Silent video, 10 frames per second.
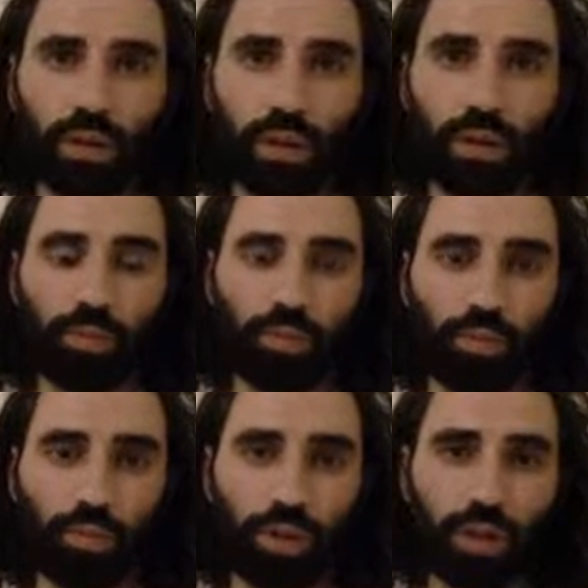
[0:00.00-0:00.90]
today I'm just
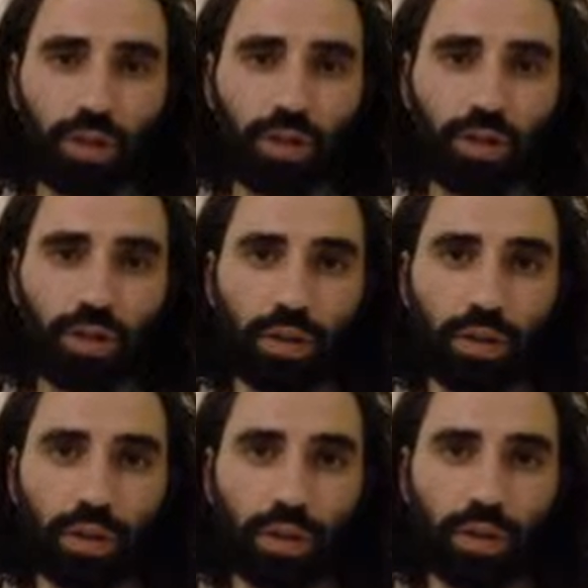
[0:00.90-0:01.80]
going to read
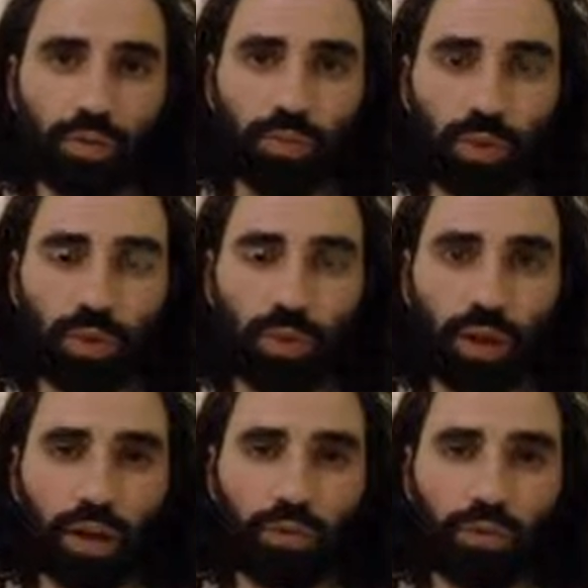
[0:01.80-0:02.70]
from the
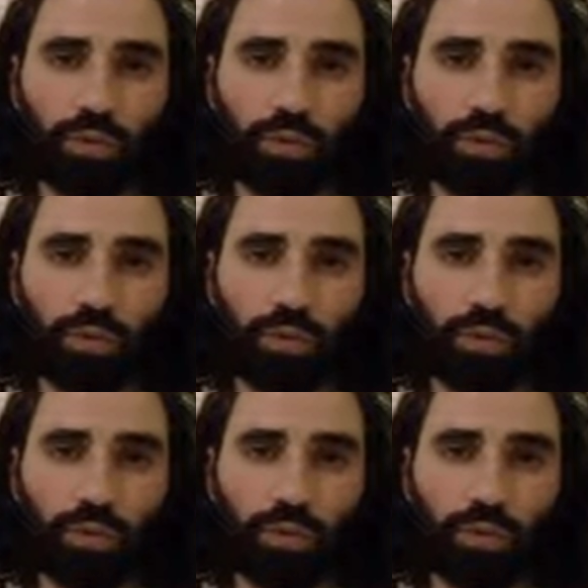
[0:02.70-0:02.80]
Quran,